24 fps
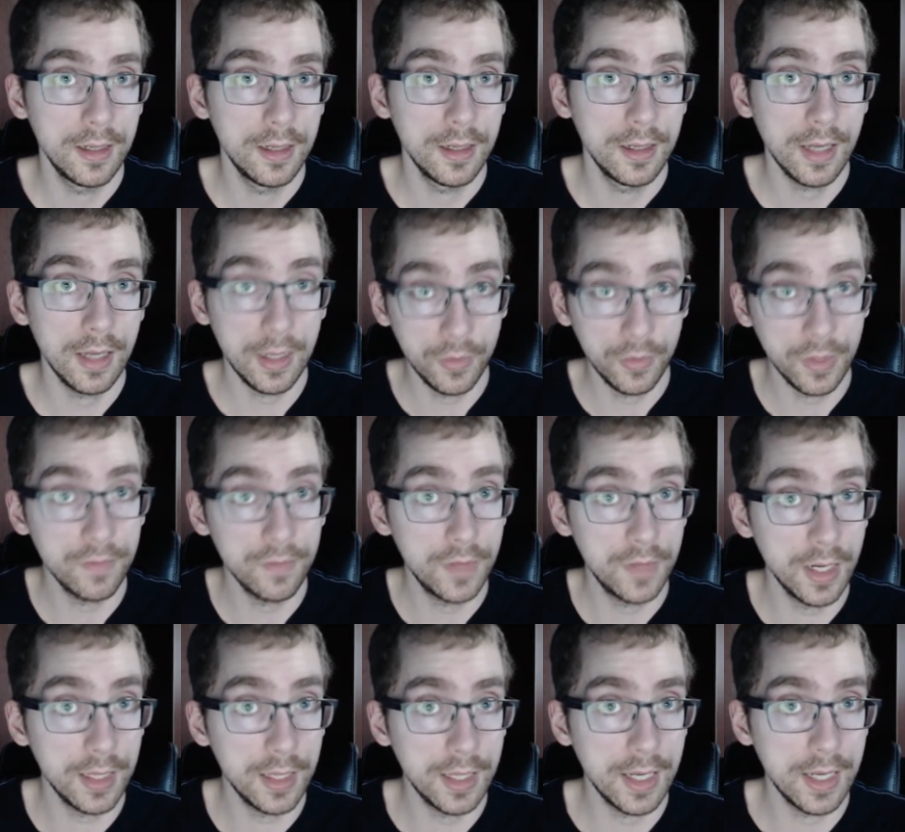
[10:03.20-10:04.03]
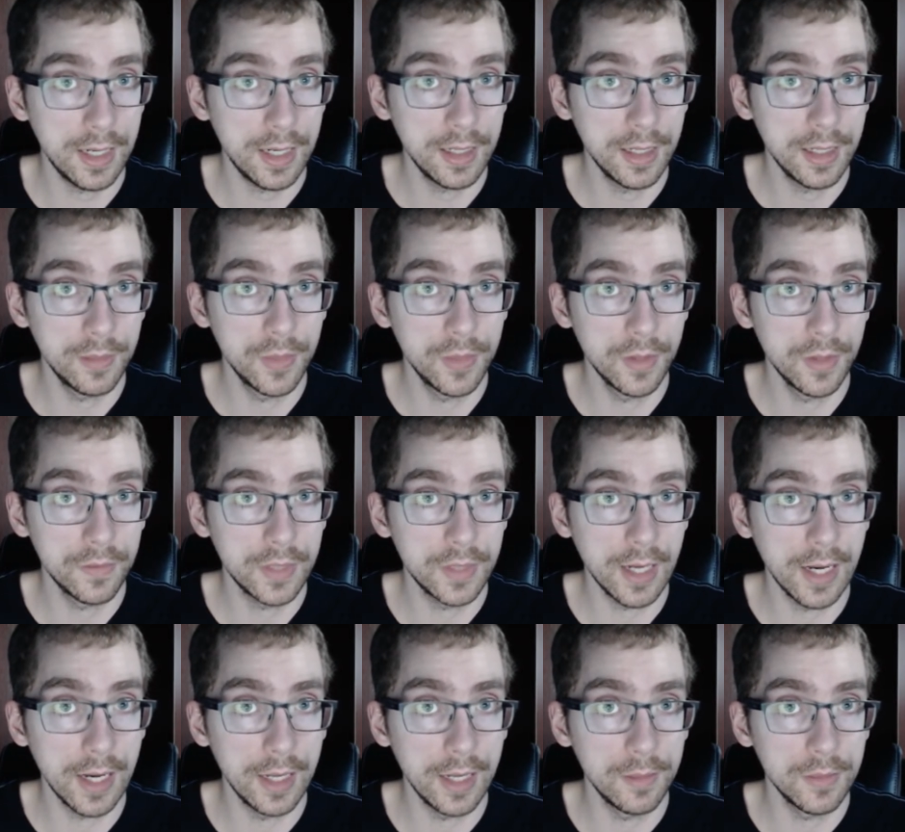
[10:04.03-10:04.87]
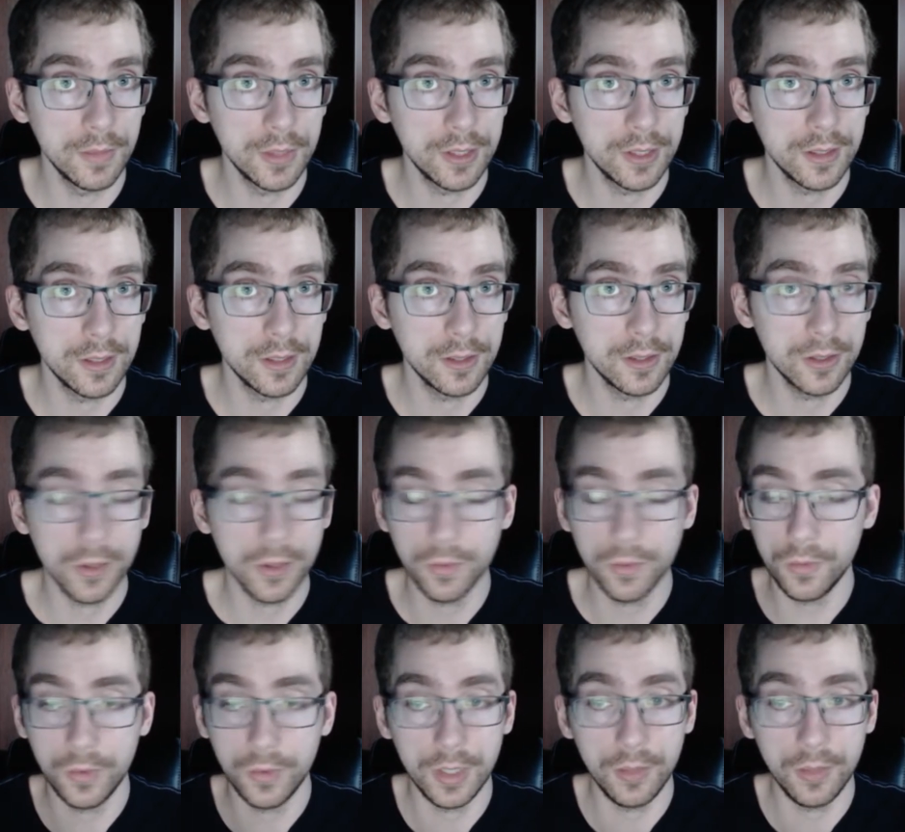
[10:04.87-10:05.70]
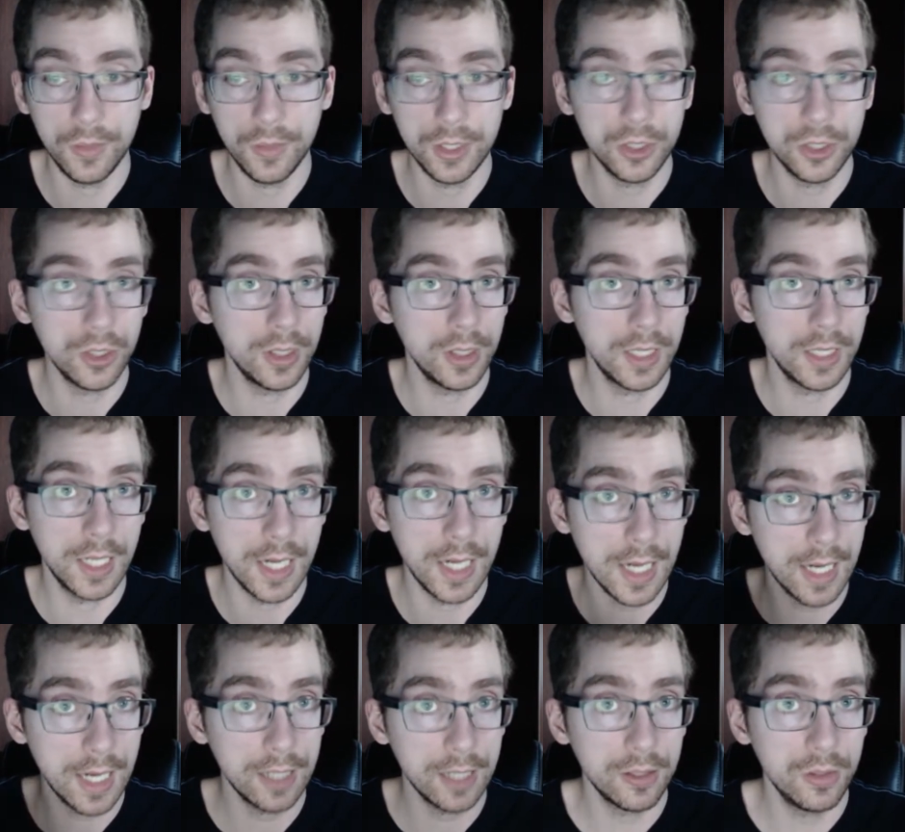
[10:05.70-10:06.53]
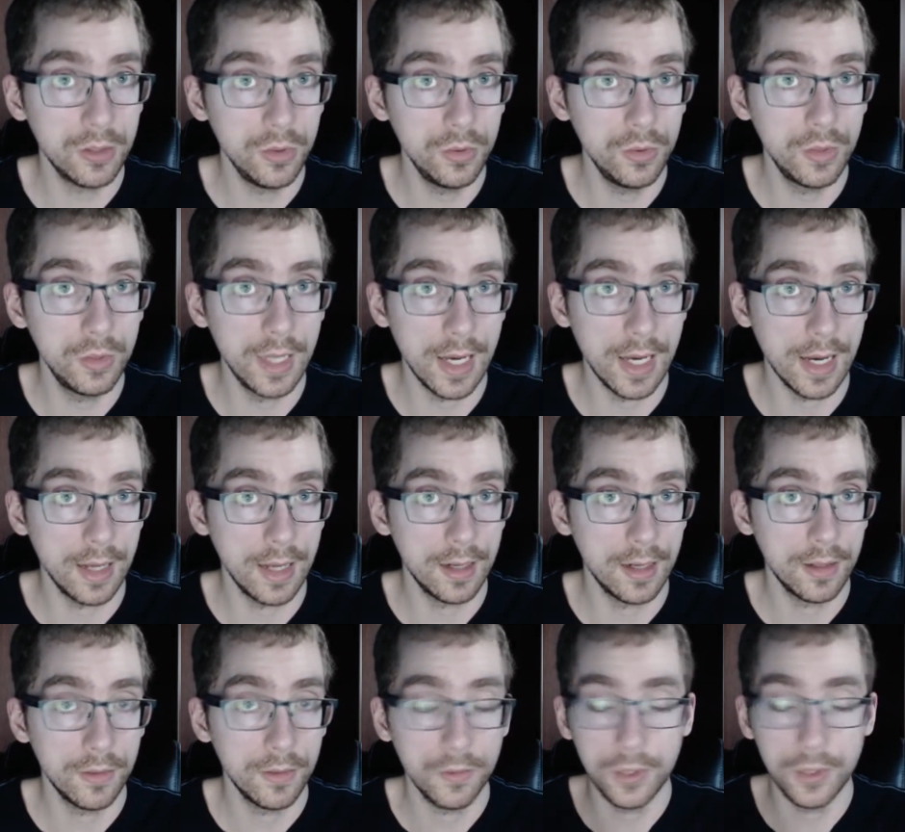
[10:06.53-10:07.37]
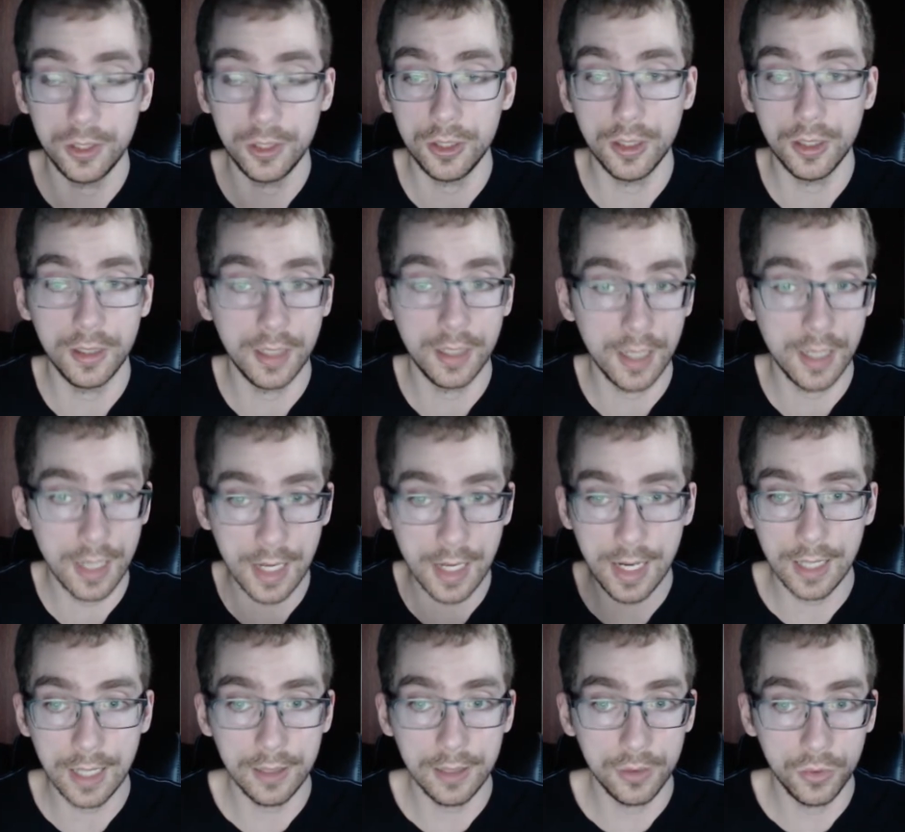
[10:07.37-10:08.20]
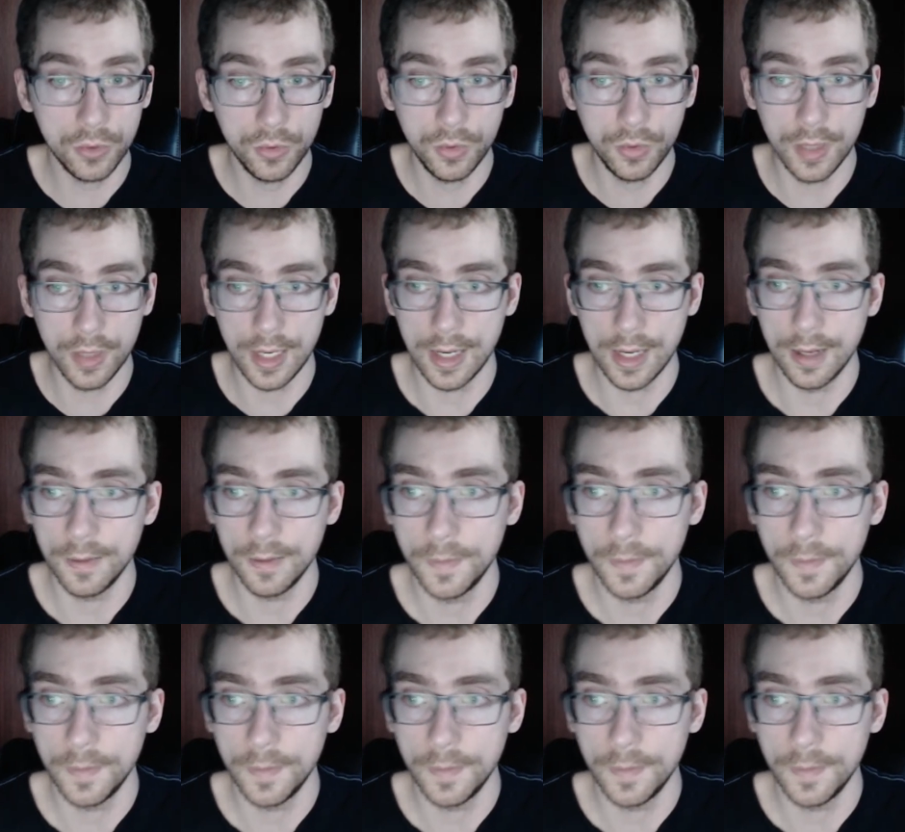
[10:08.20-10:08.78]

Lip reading: And we've done that a number of times. So we should not do that. We should not do that.